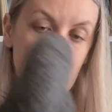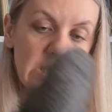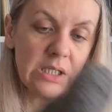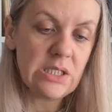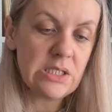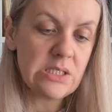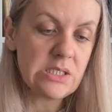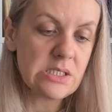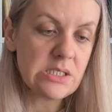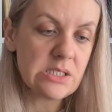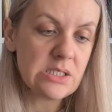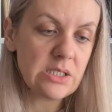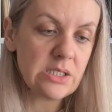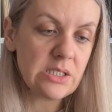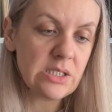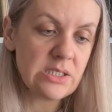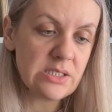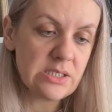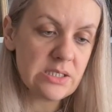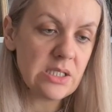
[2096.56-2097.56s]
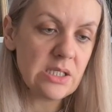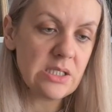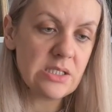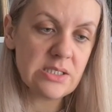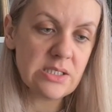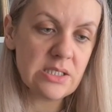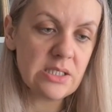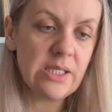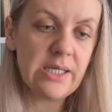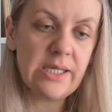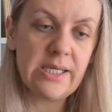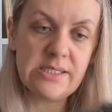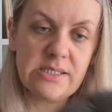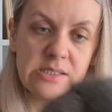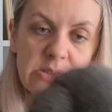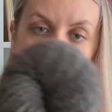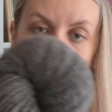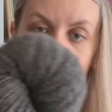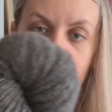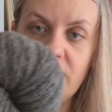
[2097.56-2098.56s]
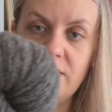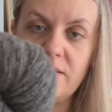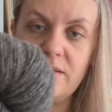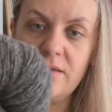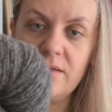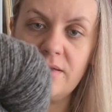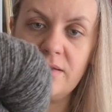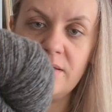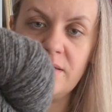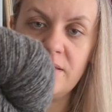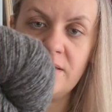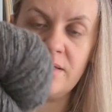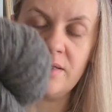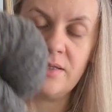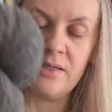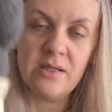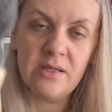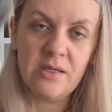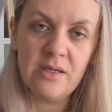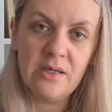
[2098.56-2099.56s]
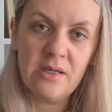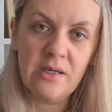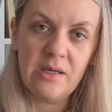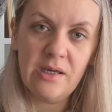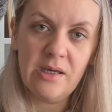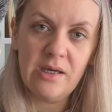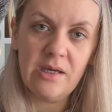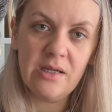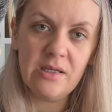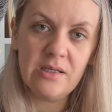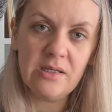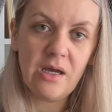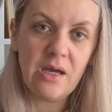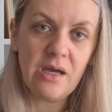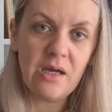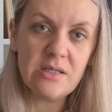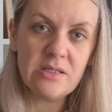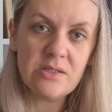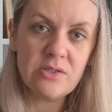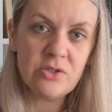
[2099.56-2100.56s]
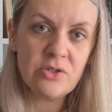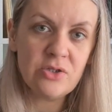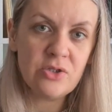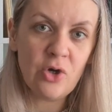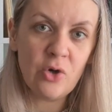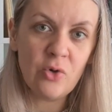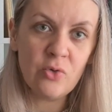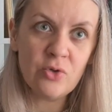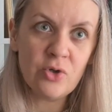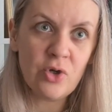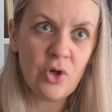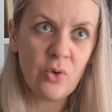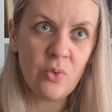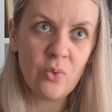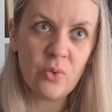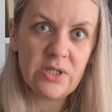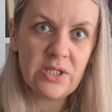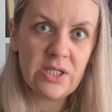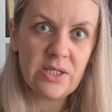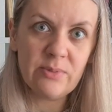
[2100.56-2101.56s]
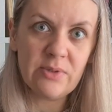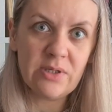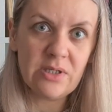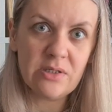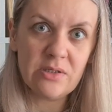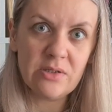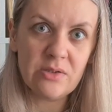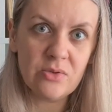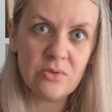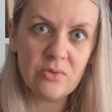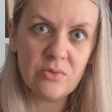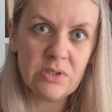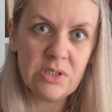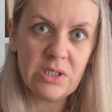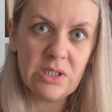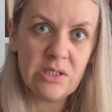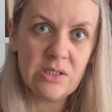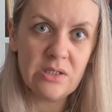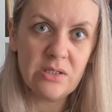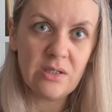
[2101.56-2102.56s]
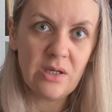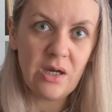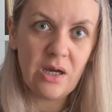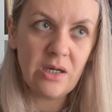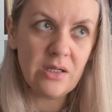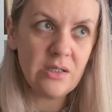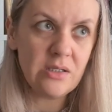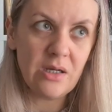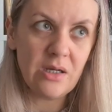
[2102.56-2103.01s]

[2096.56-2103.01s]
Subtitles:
it's a lace weight, and I don't know what I'm gonna do with it. I